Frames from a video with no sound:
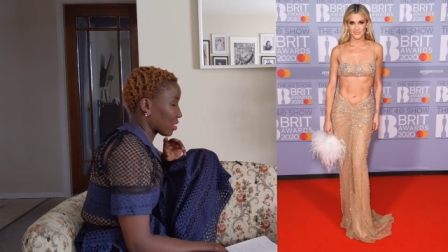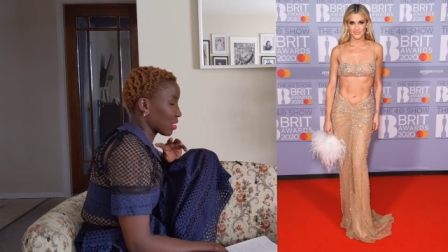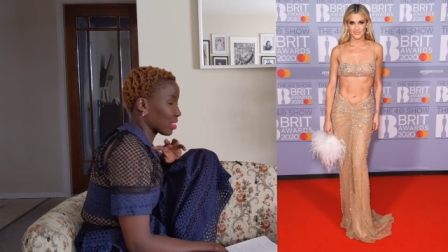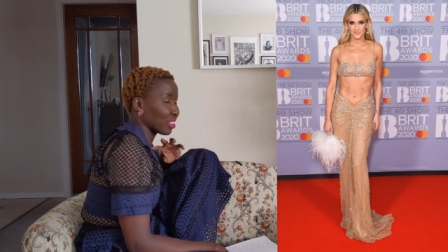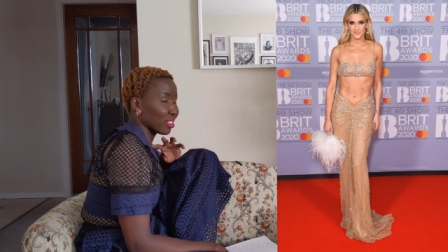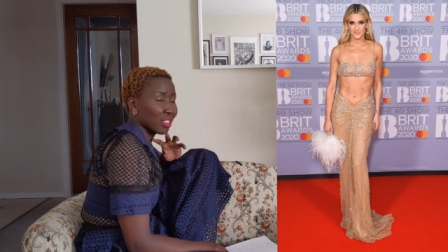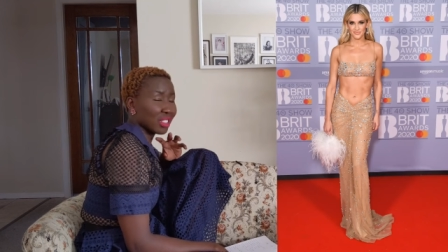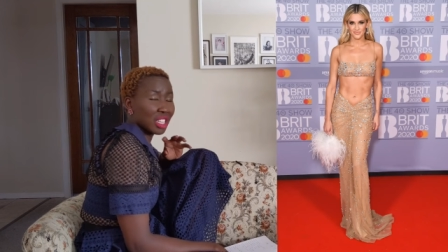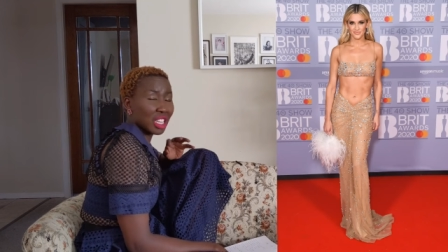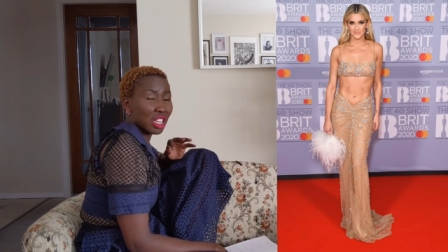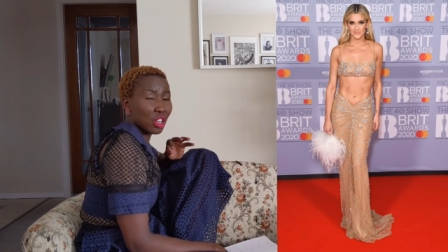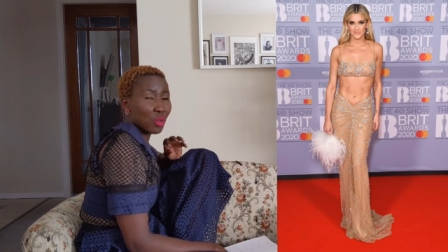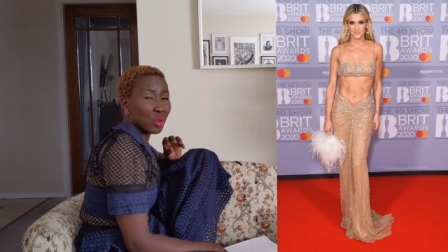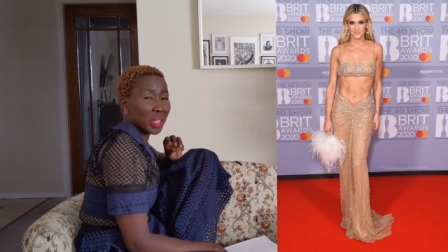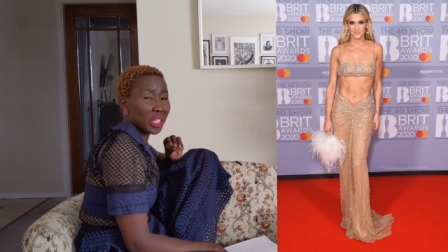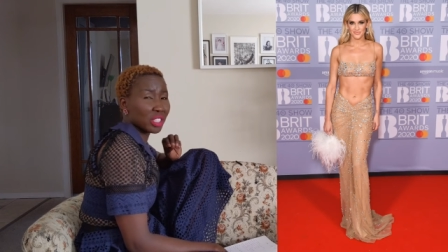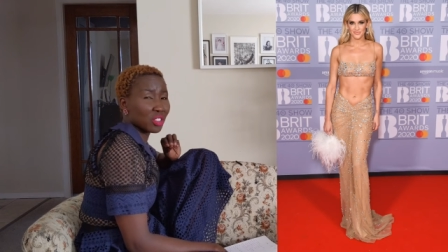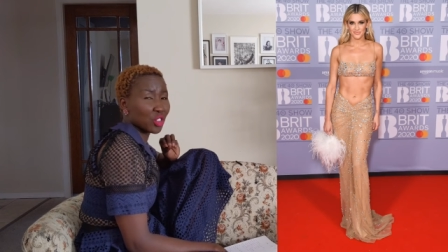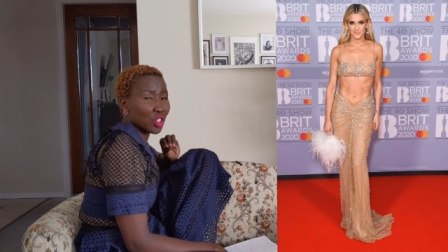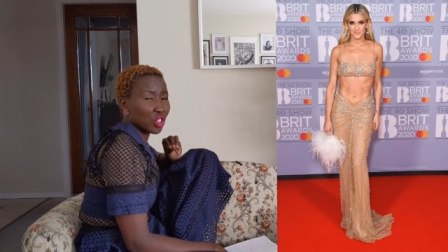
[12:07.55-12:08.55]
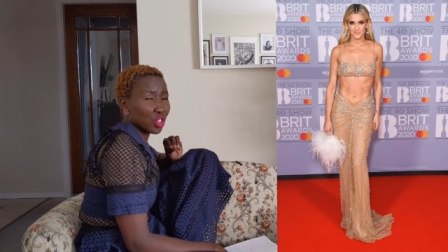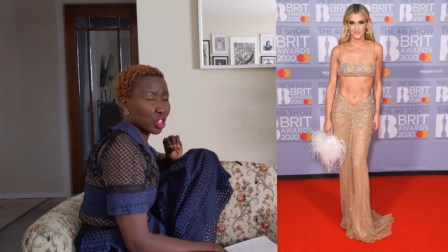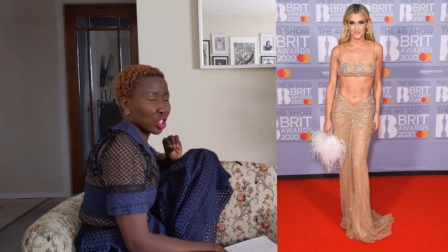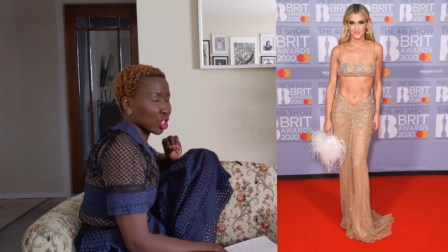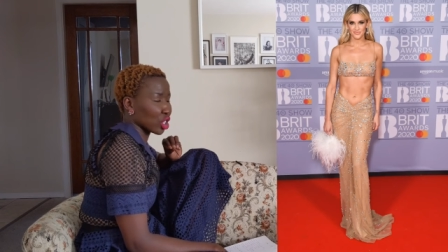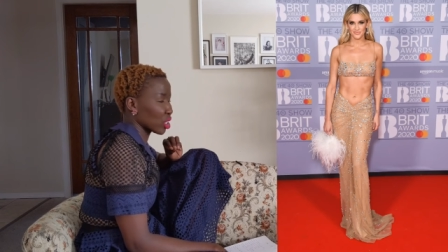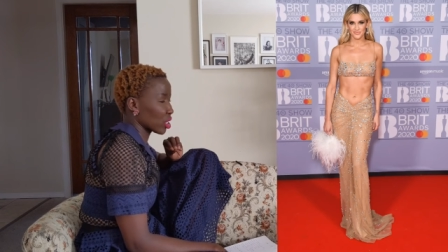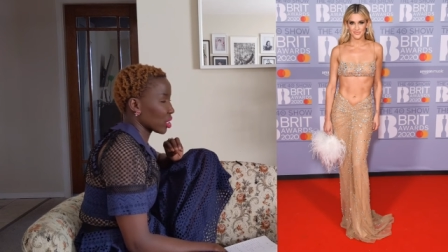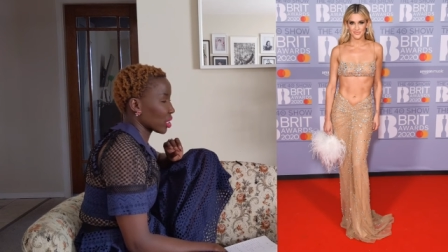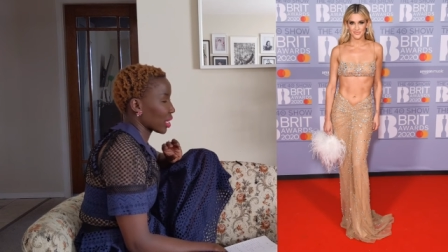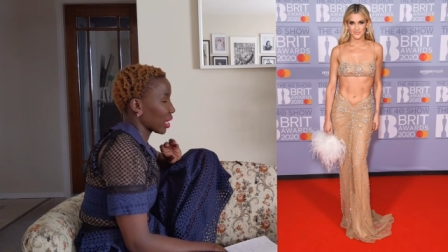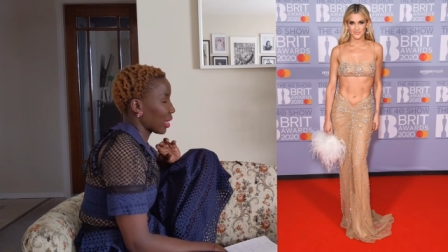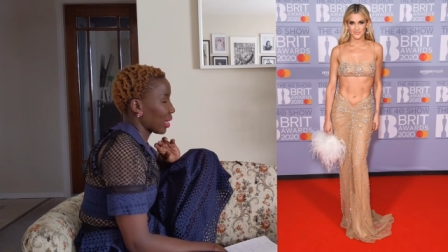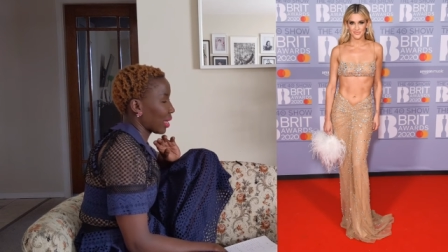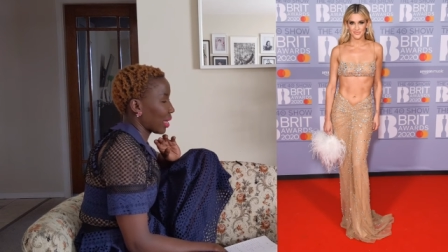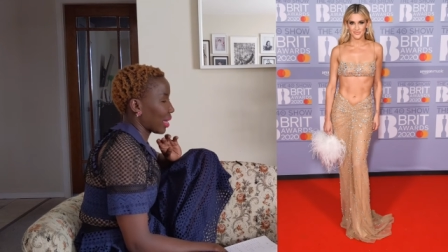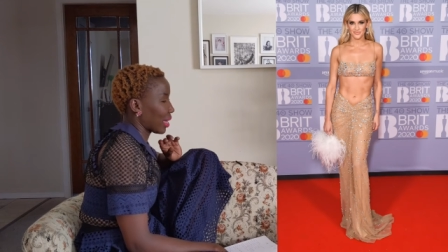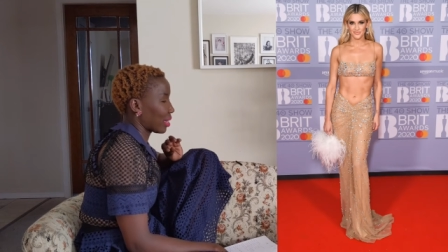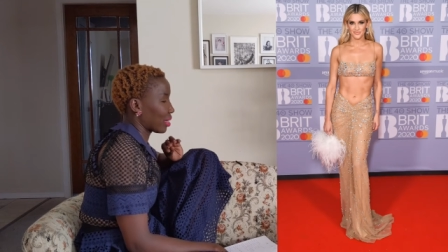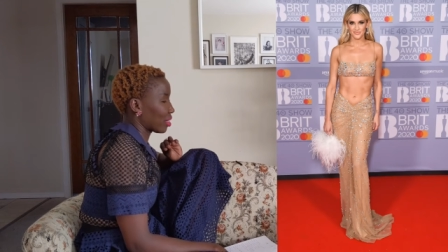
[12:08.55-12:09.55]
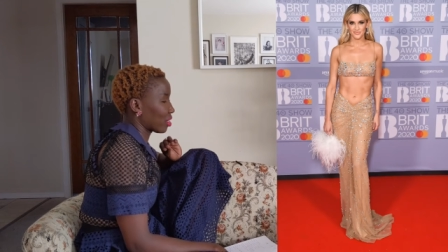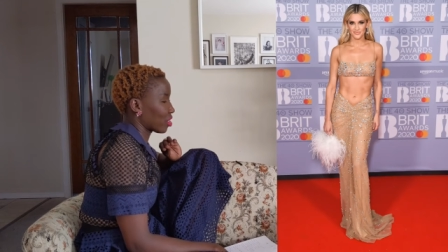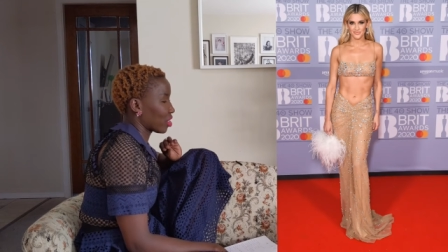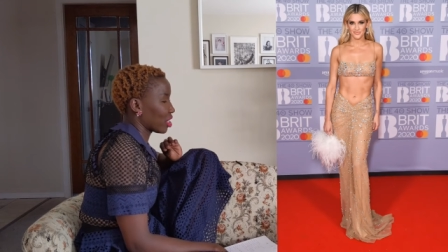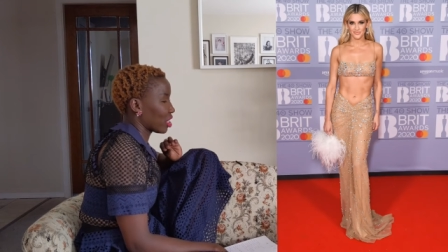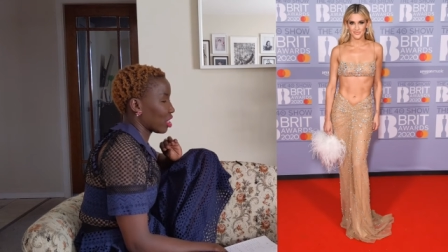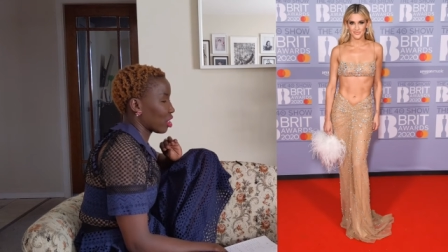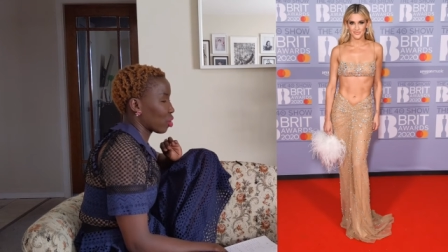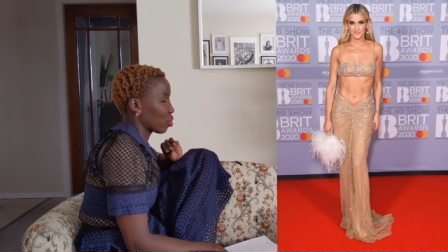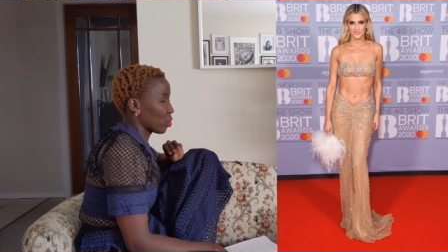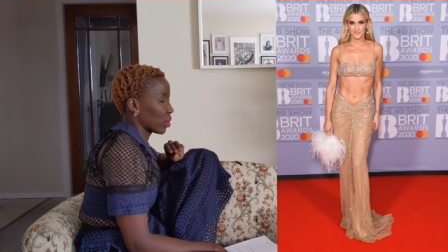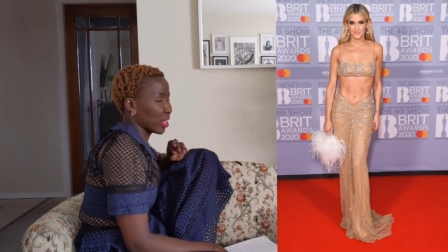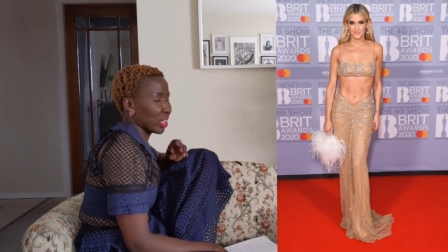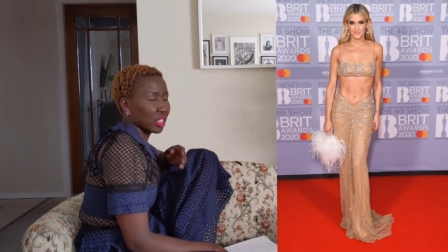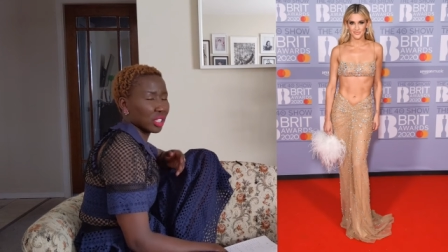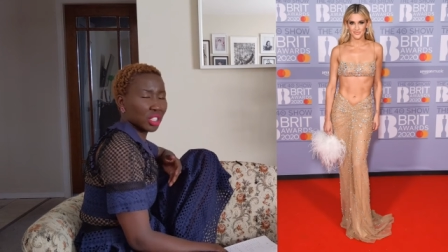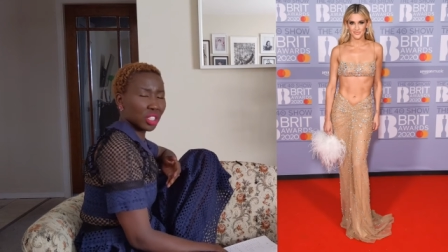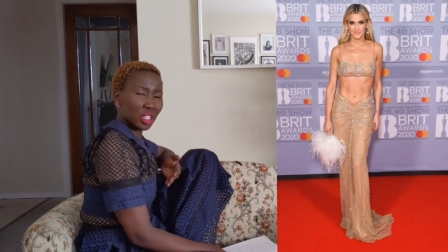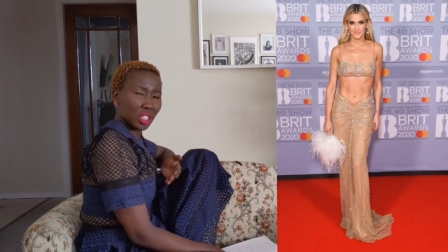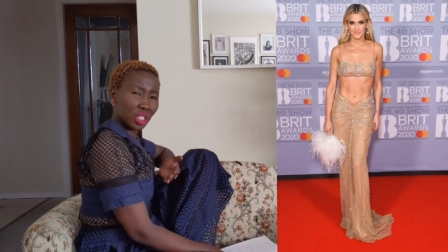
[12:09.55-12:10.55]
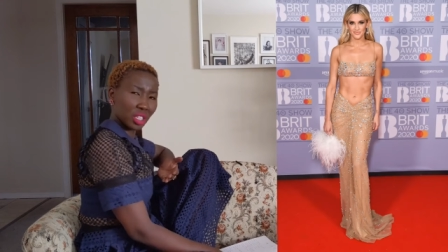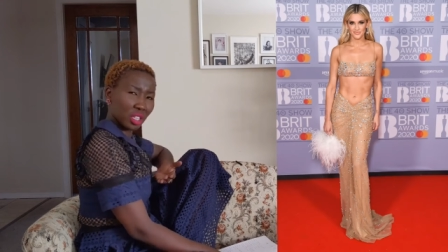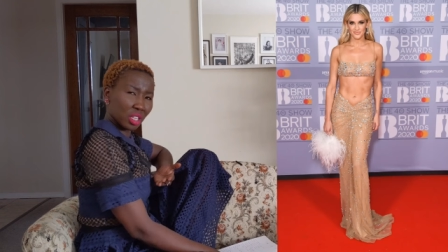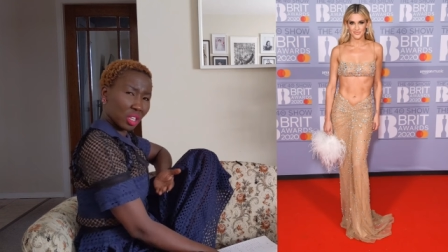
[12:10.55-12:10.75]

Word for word: is the sequined skirt and a sequined,